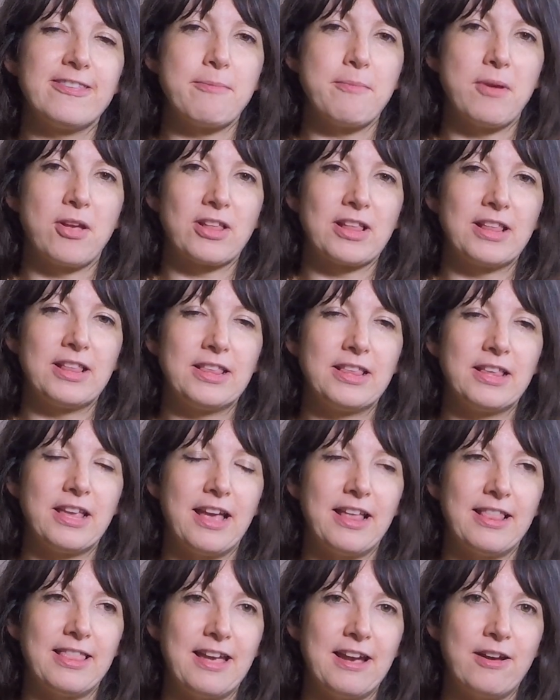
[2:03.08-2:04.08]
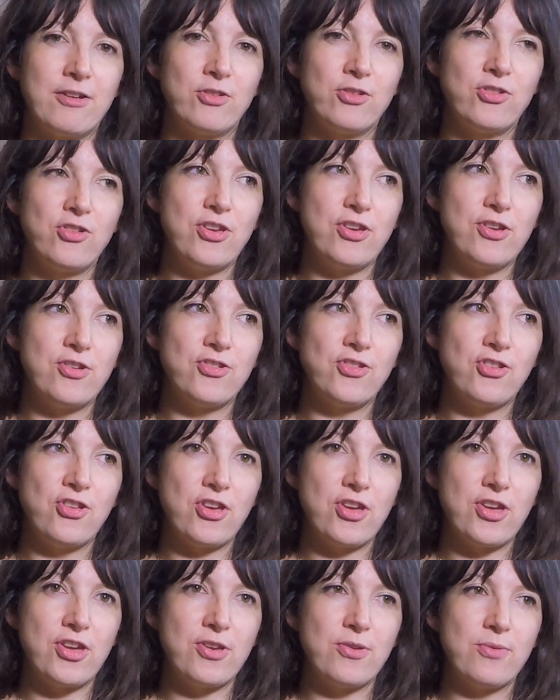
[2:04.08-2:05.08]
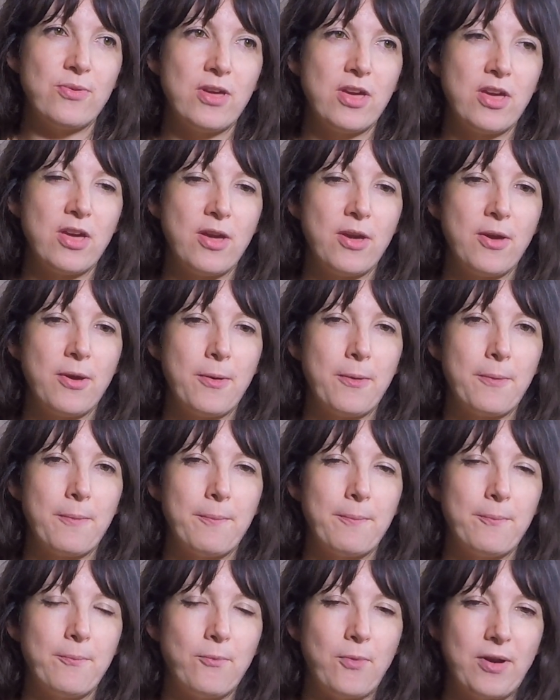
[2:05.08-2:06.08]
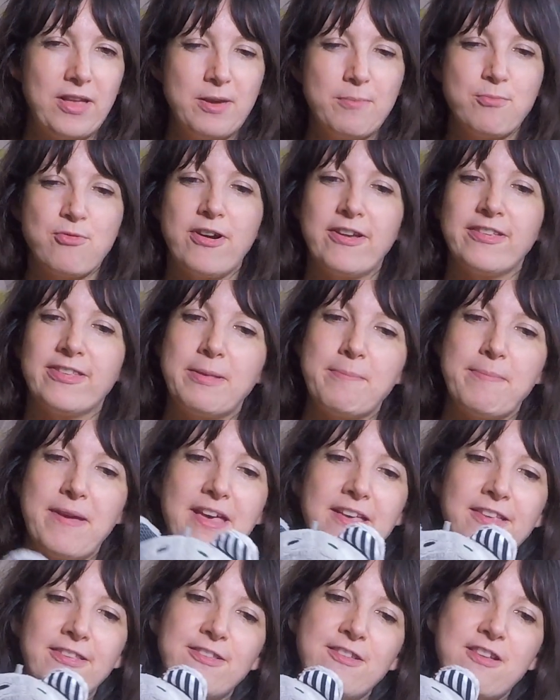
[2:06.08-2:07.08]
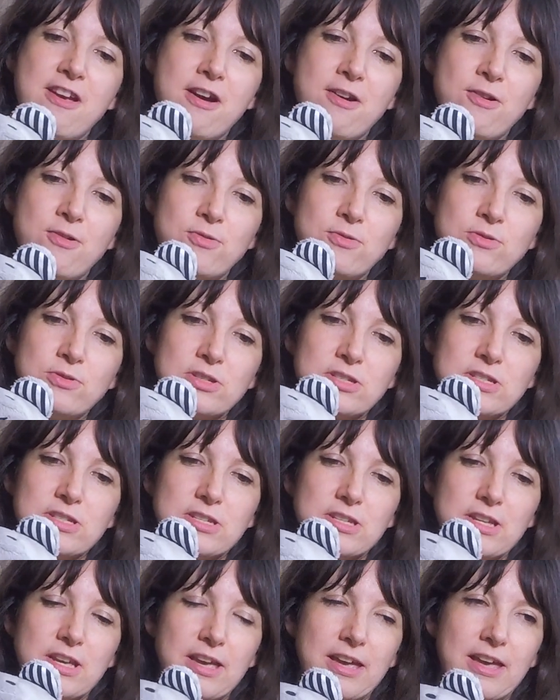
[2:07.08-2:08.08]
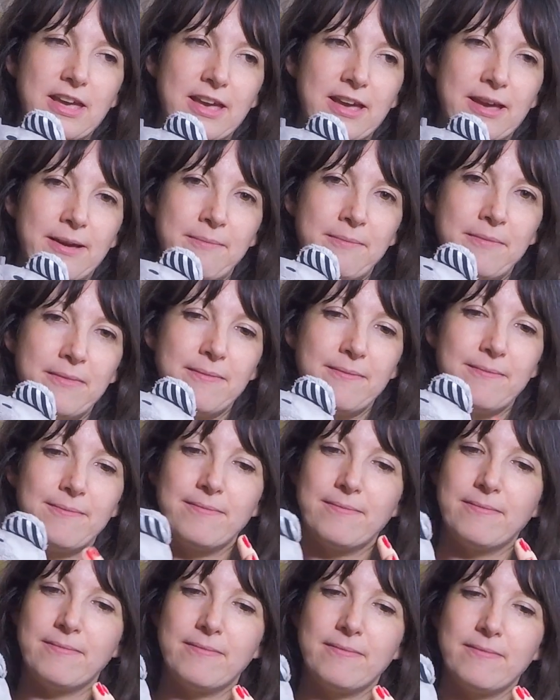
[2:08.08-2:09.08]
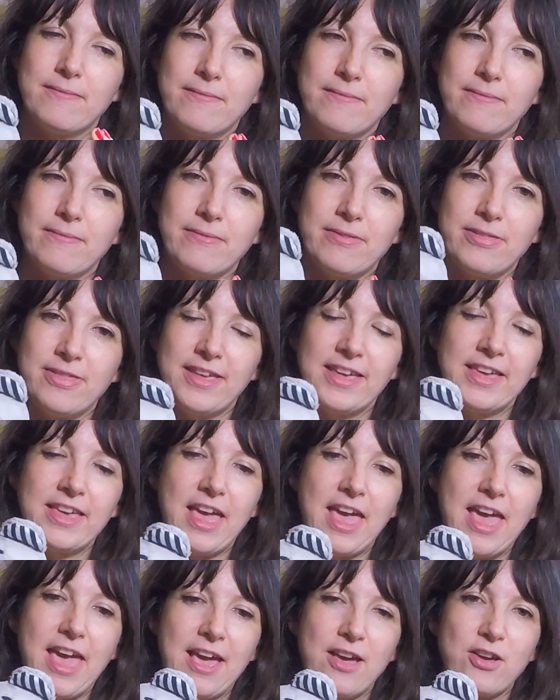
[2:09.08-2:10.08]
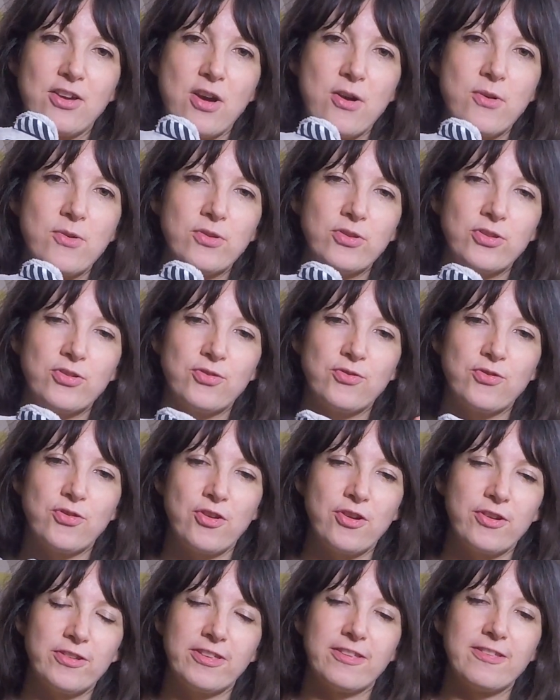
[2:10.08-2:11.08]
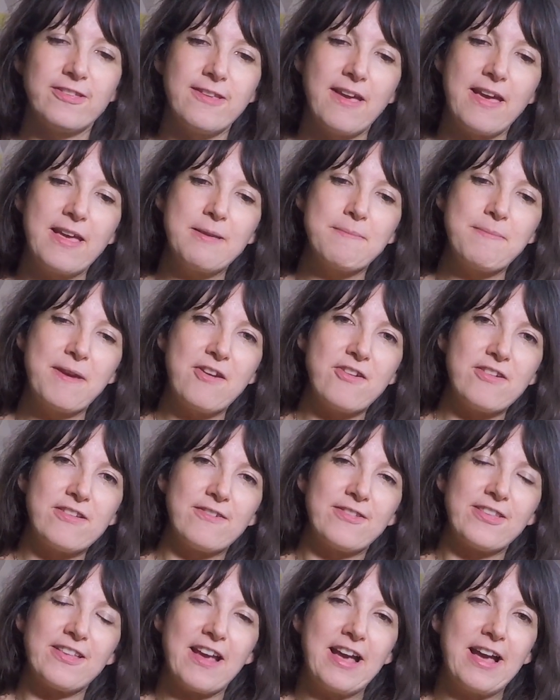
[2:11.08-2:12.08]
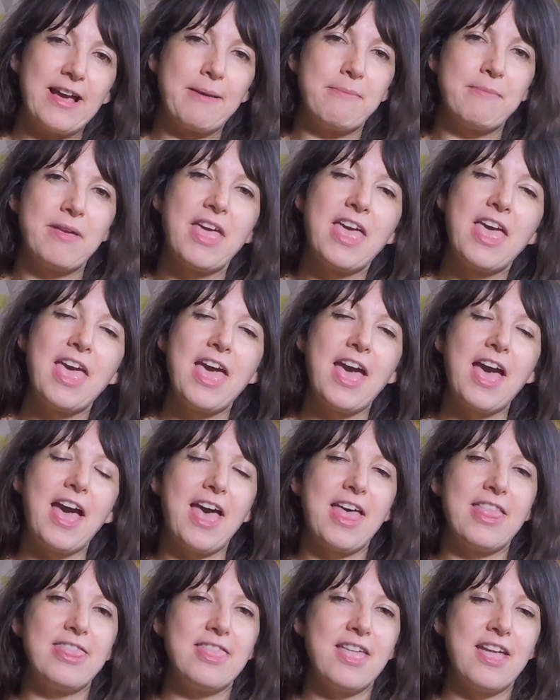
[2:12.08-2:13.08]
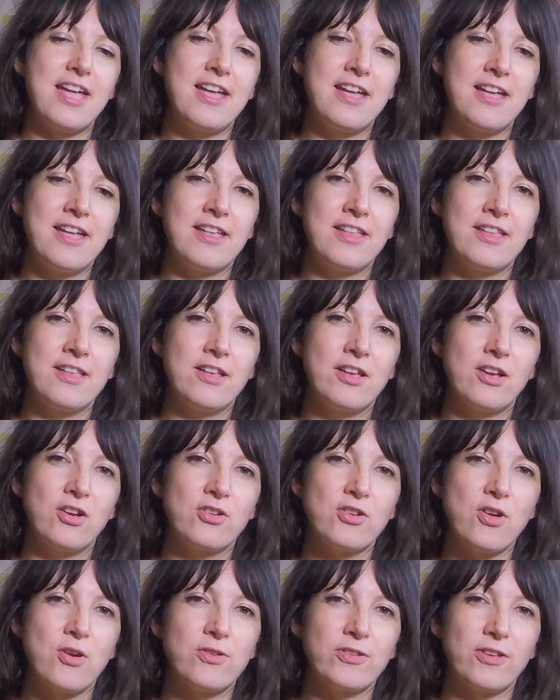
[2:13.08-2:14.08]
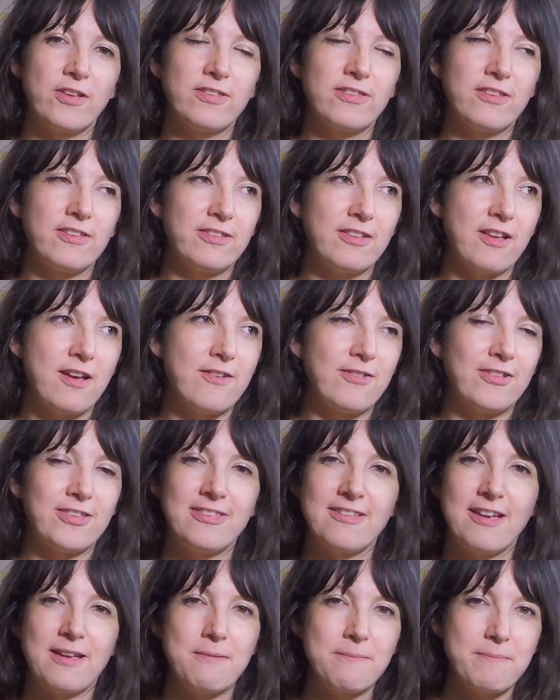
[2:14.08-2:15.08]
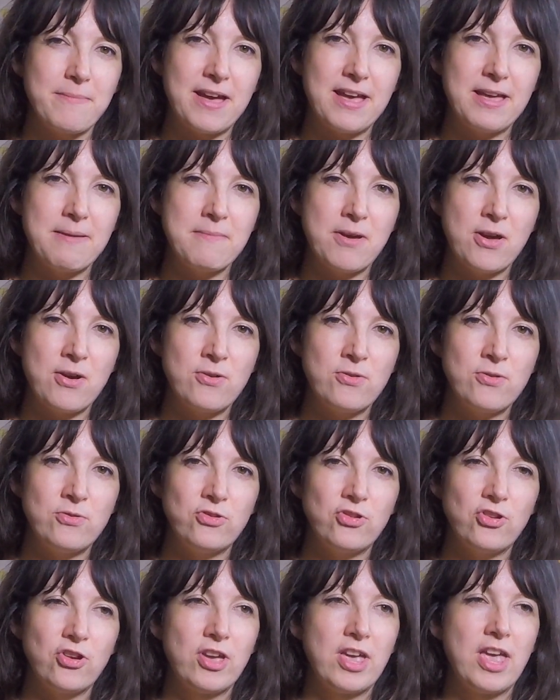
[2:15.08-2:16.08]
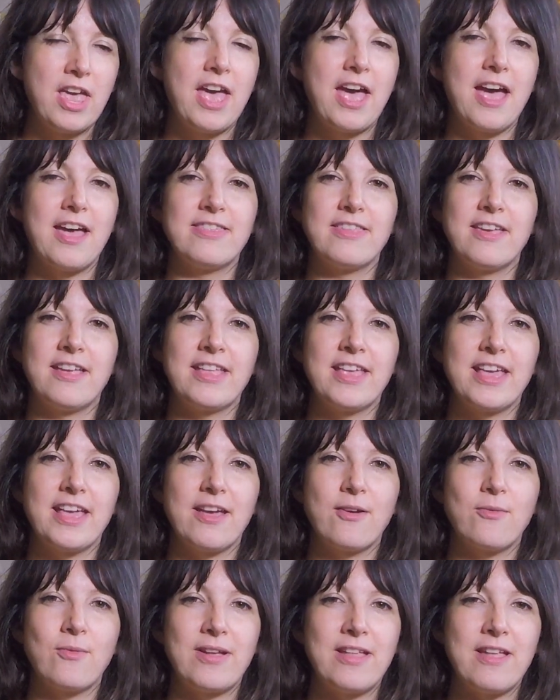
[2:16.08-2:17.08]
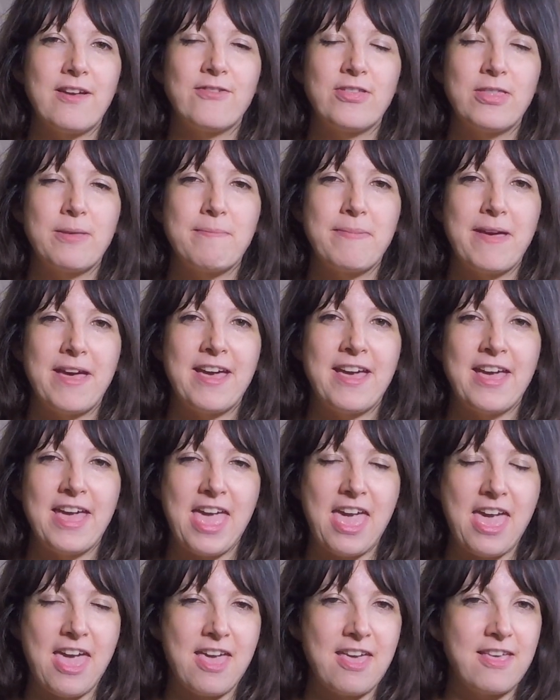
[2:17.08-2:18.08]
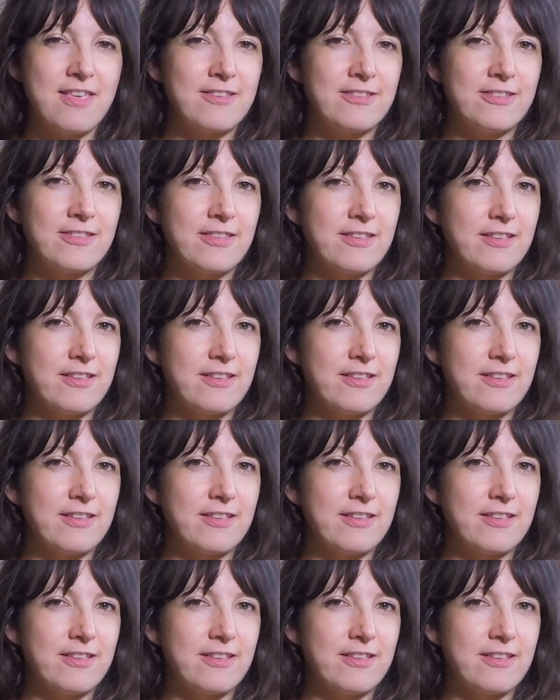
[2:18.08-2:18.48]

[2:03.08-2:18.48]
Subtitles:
model allows you to, when you press the bear's nose, I think it goes for a sustained period of time and then goes on to sort of a standby mode, and then whenever the bear hears